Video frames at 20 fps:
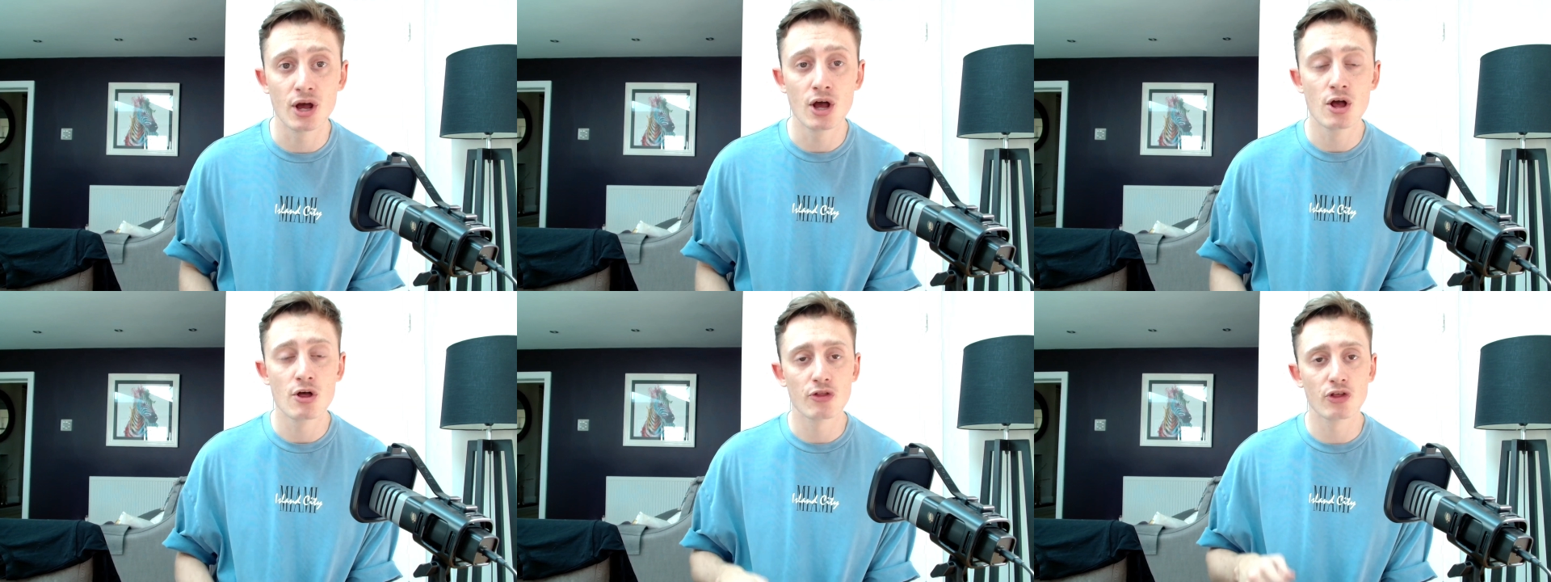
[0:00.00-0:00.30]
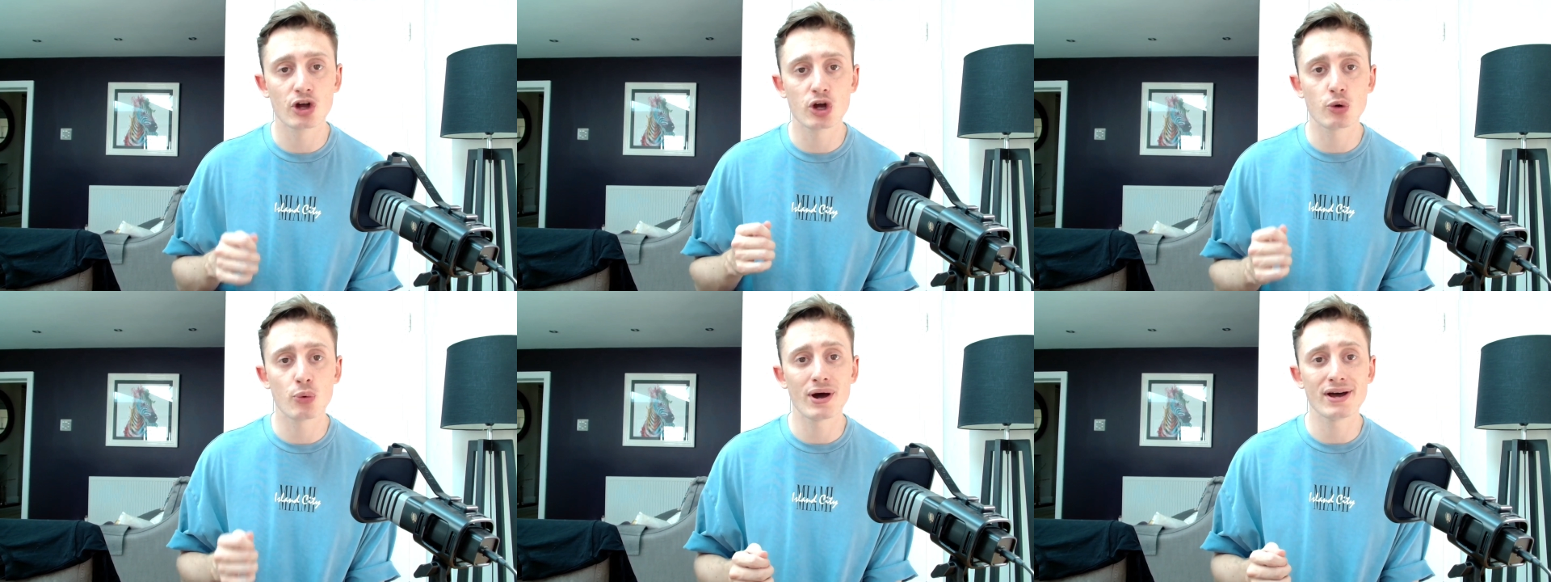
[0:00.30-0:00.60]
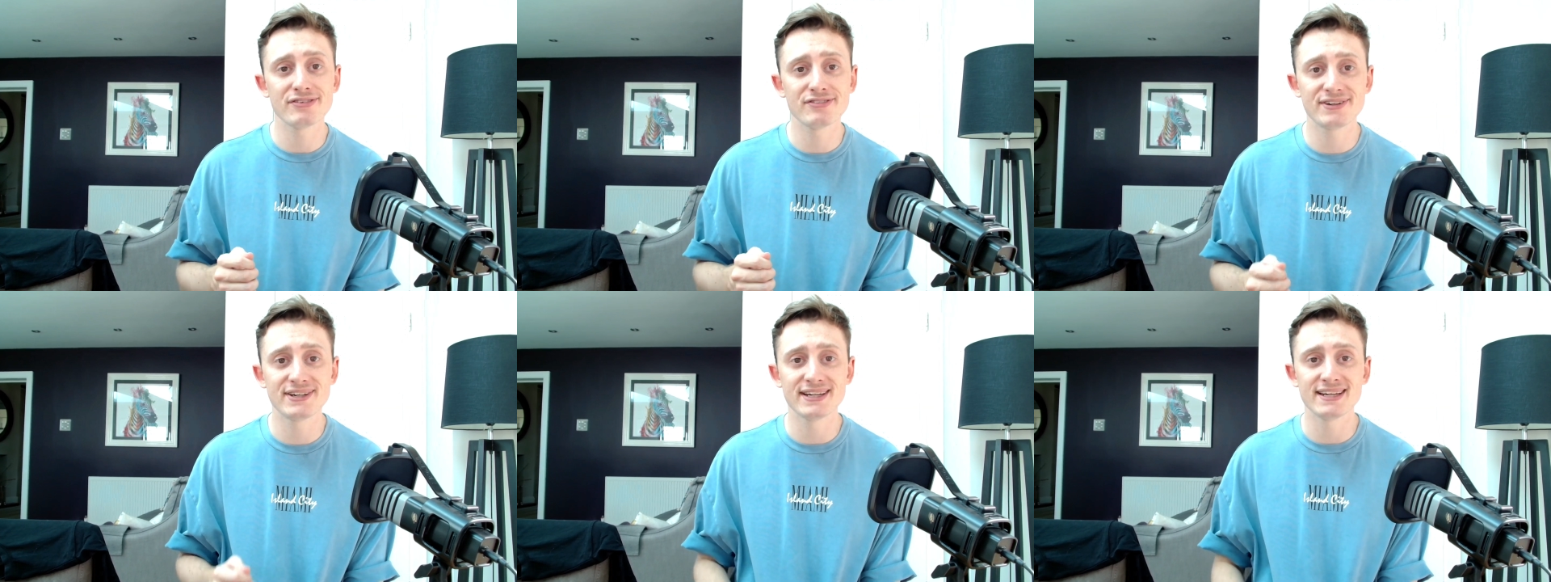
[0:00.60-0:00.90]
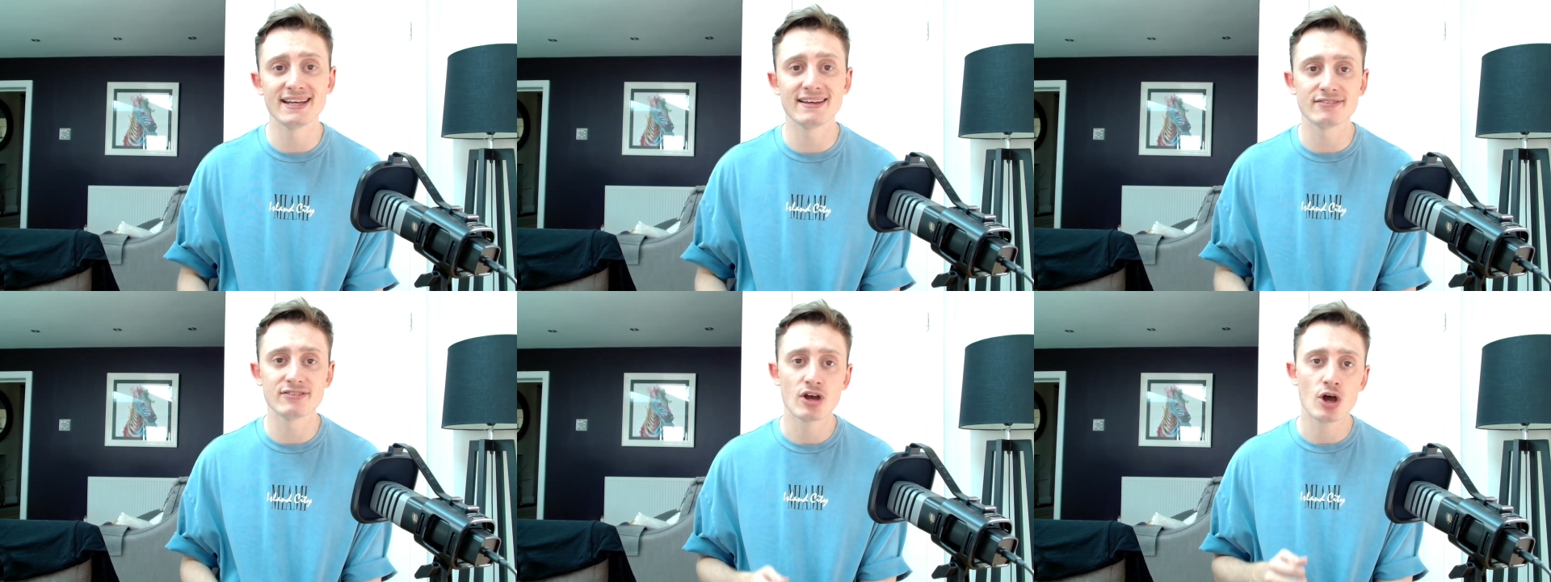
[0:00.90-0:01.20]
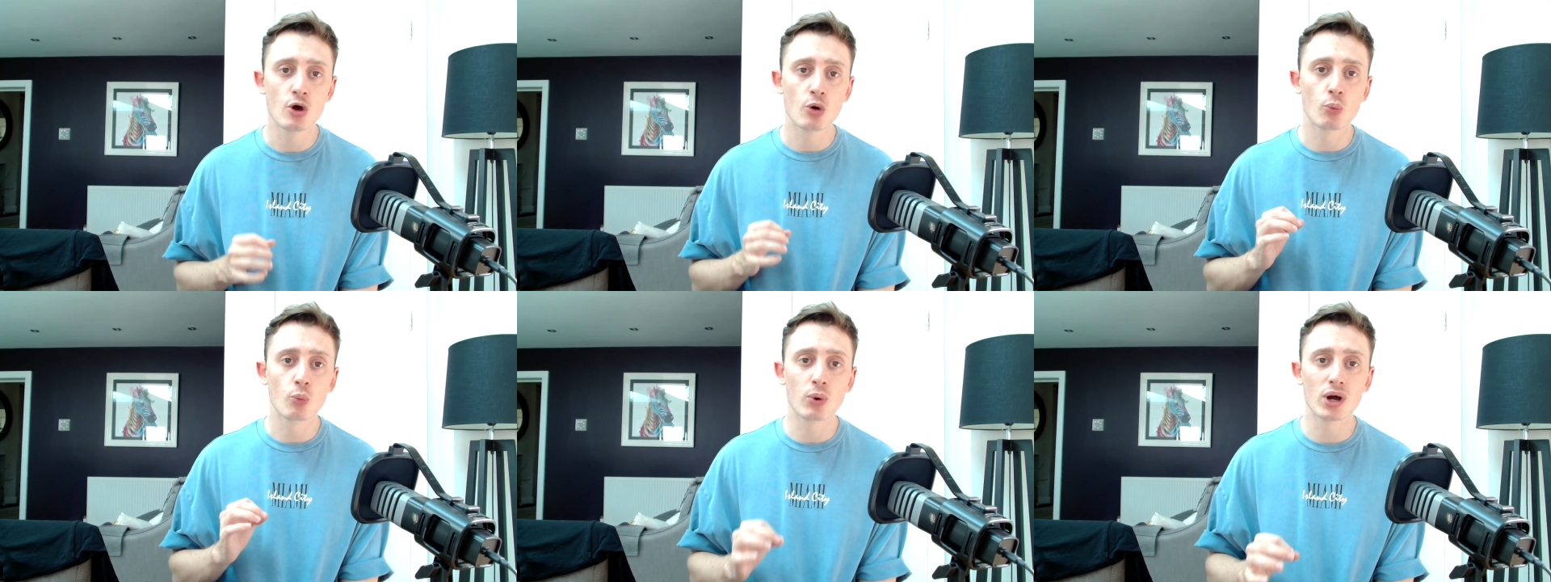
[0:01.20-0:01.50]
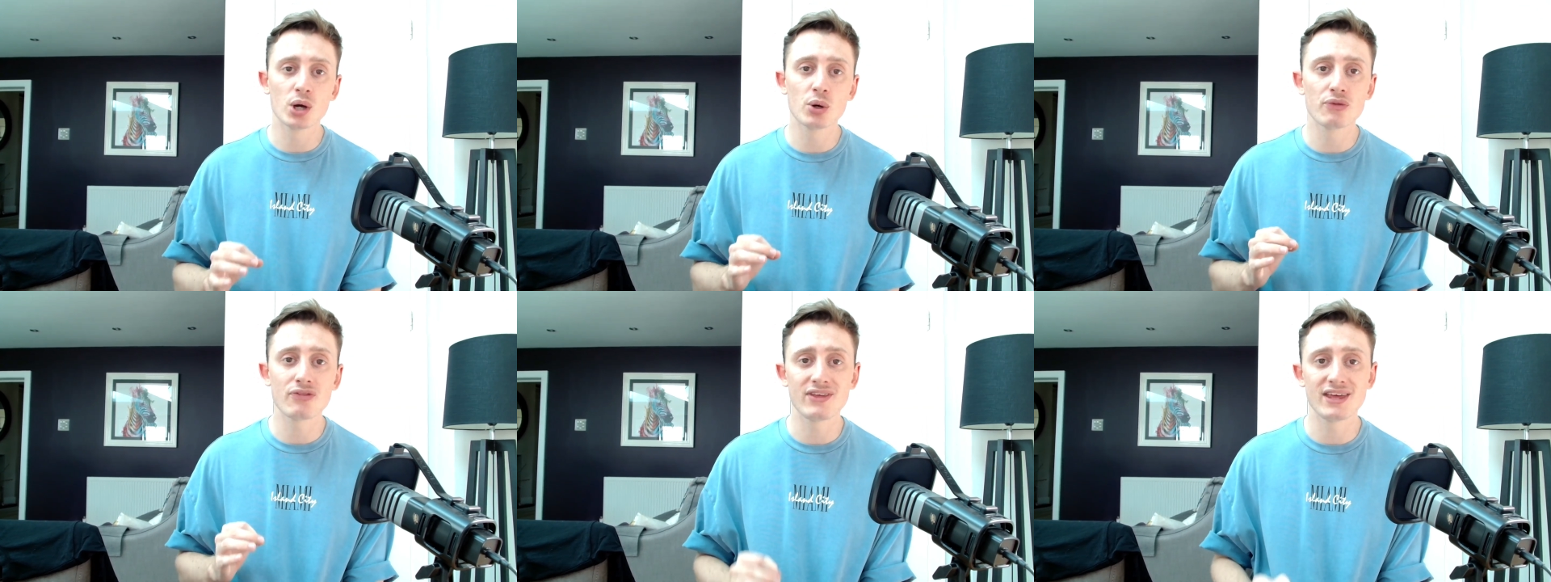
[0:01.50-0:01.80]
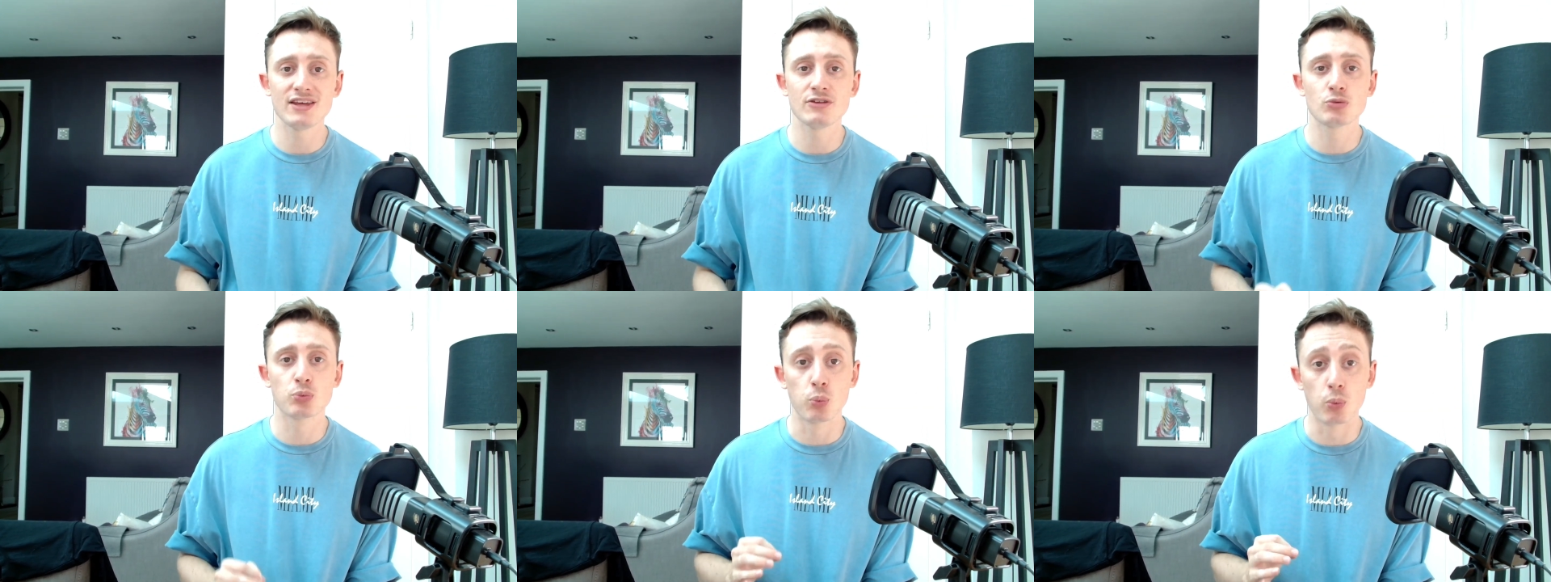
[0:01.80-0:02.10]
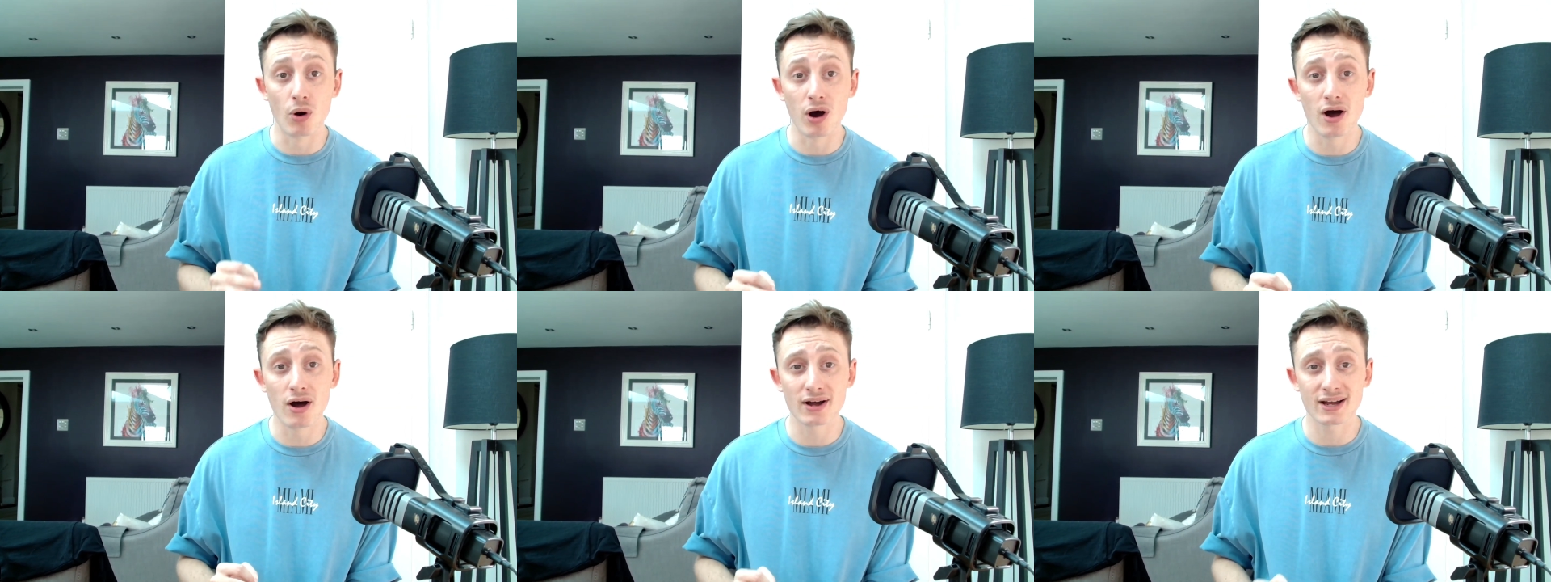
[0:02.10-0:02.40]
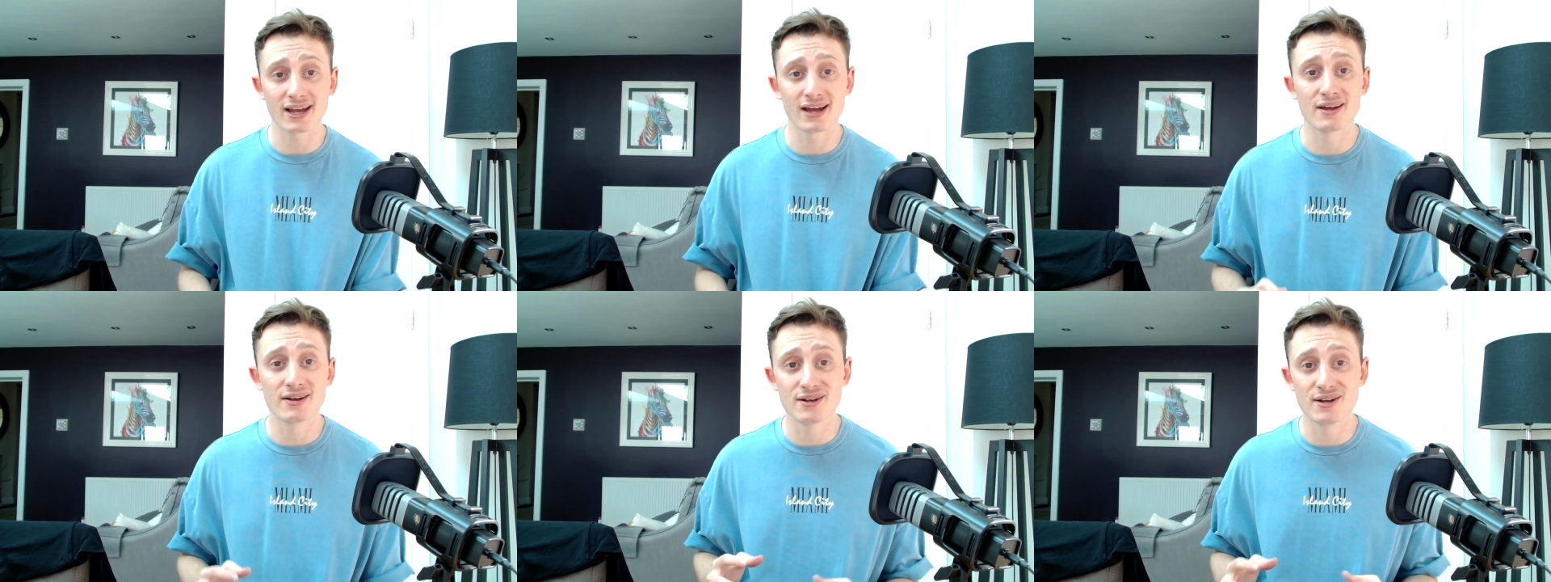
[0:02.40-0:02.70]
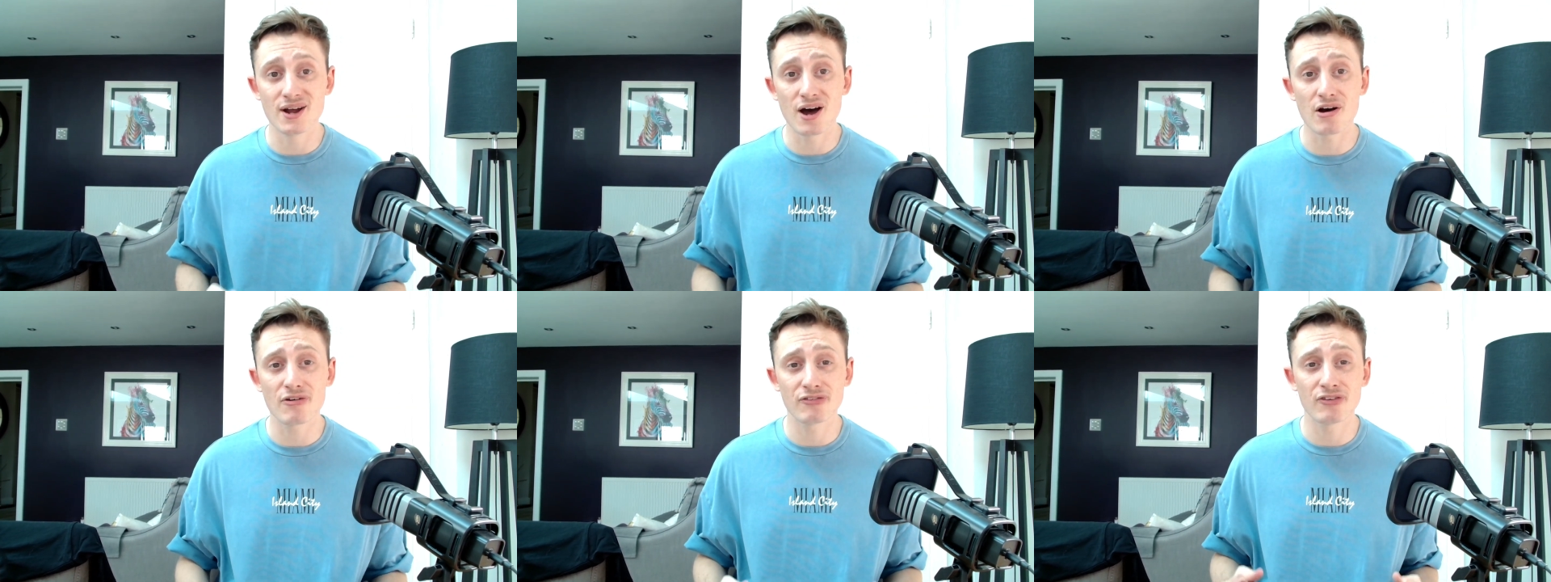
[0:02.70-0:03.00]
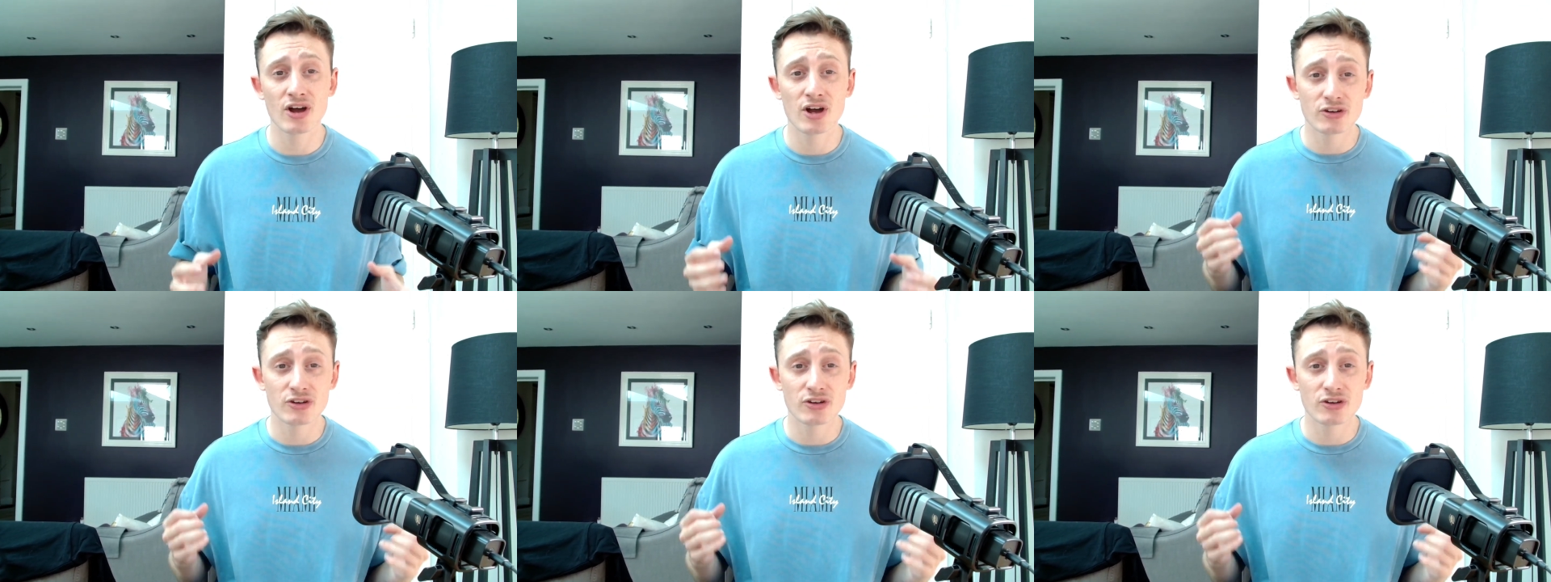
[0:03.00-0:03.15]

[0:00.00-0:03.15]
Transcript: The question is, will these work enough